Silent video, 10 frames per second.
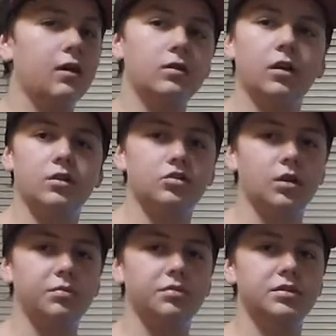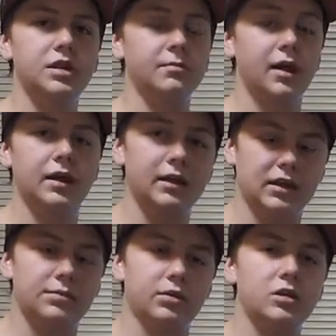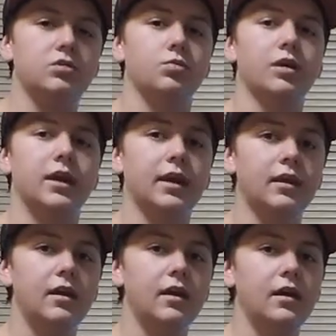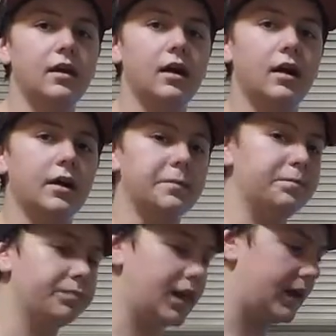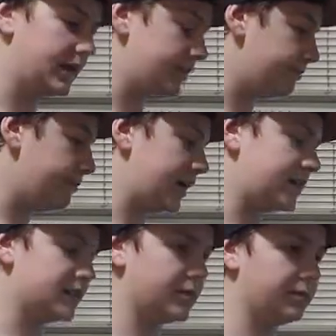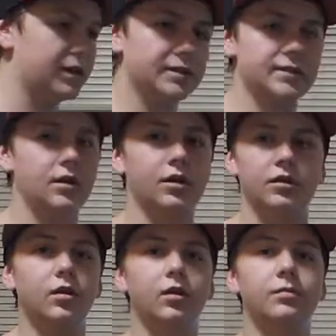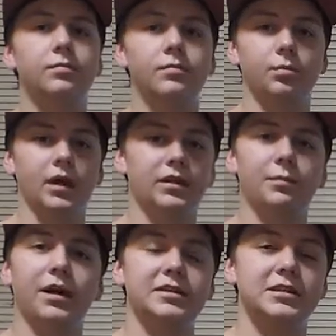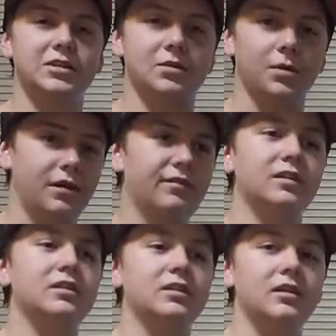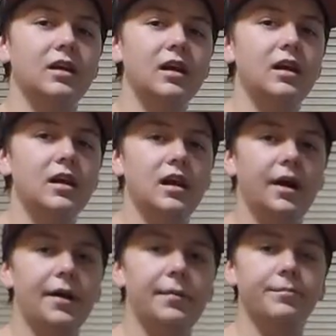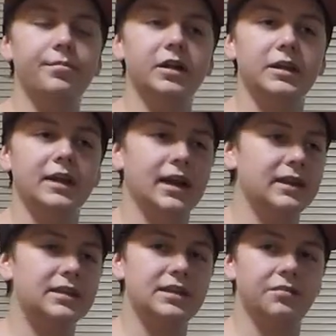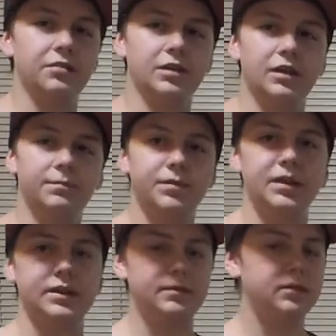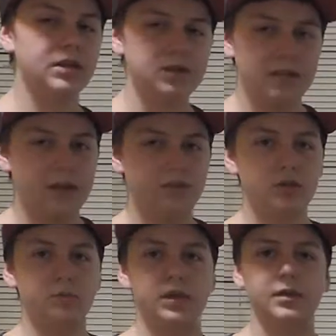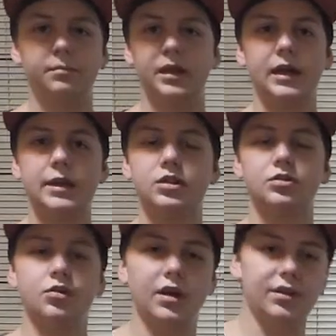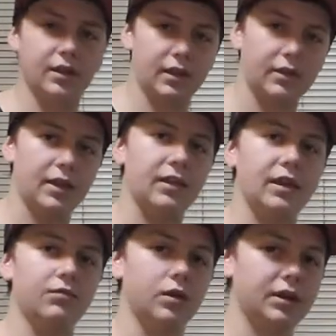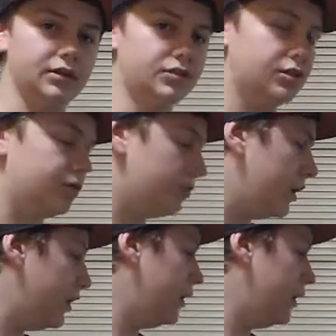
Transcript: not a lot of troubles in my experience running it, and my system is not at all like the best system, obviously. But yeah, it doesn't have too many big issues or anything like that I've run into.